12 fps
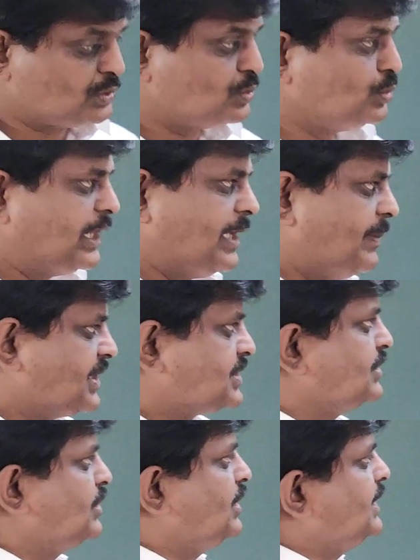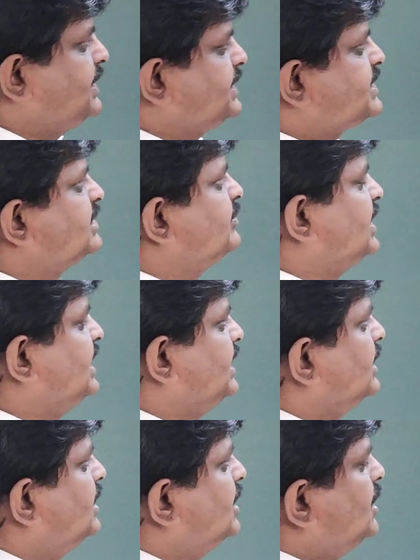two dimensions or
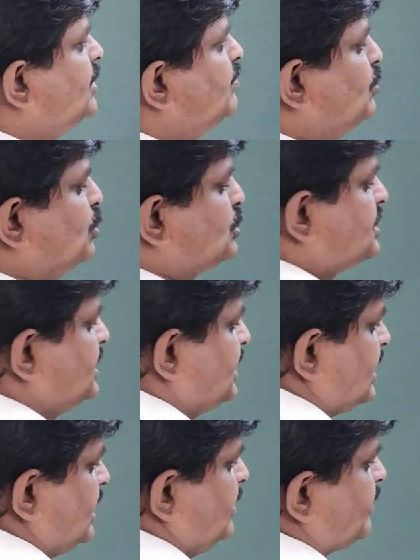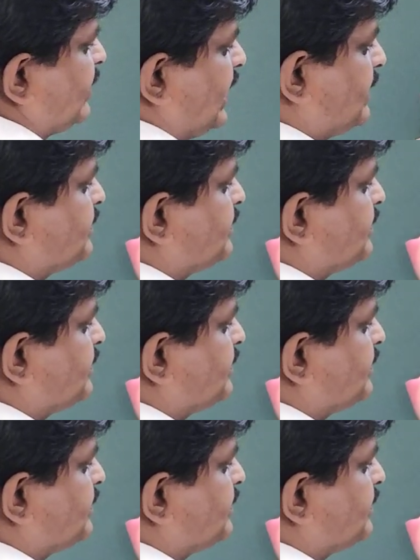simply motion in it.